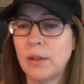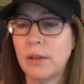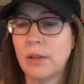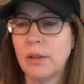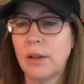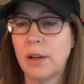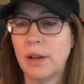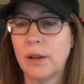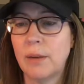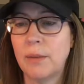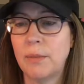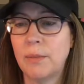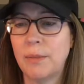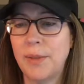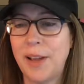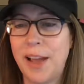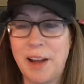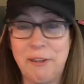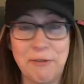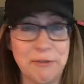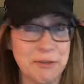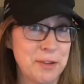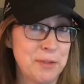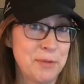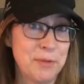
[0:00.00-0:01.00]

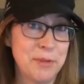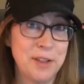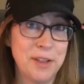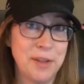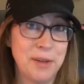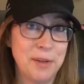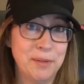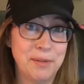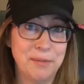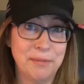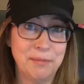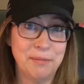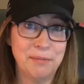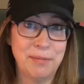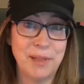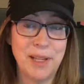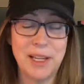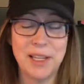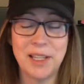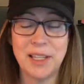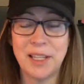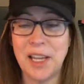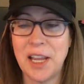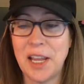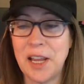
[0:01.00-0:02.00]
have fun with it,
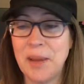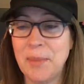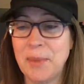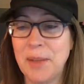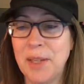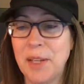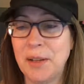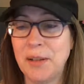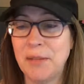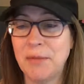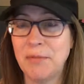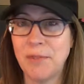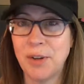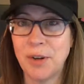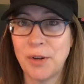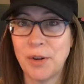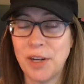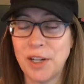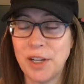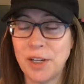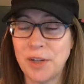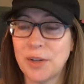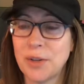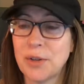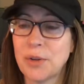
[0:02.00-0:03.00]
playing the game and then
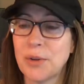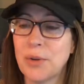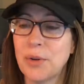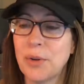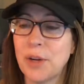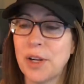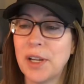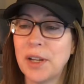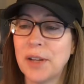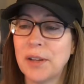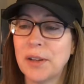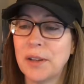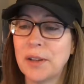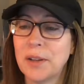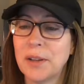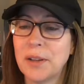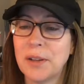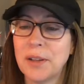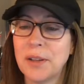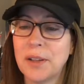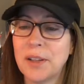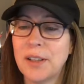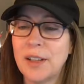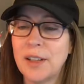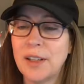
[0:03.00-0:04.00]
creating a story.
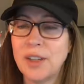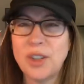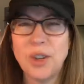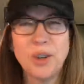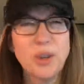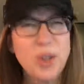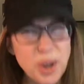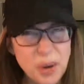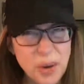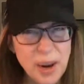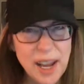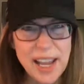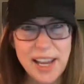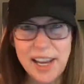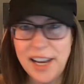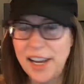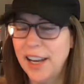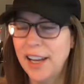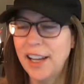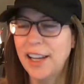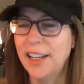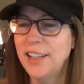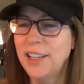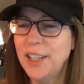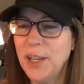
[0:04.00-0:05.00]
So do it.
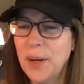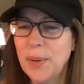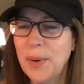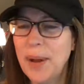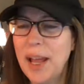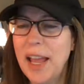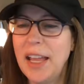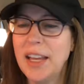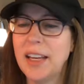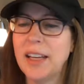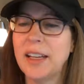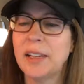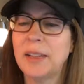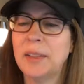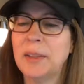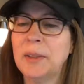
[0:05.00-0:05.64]
Do it.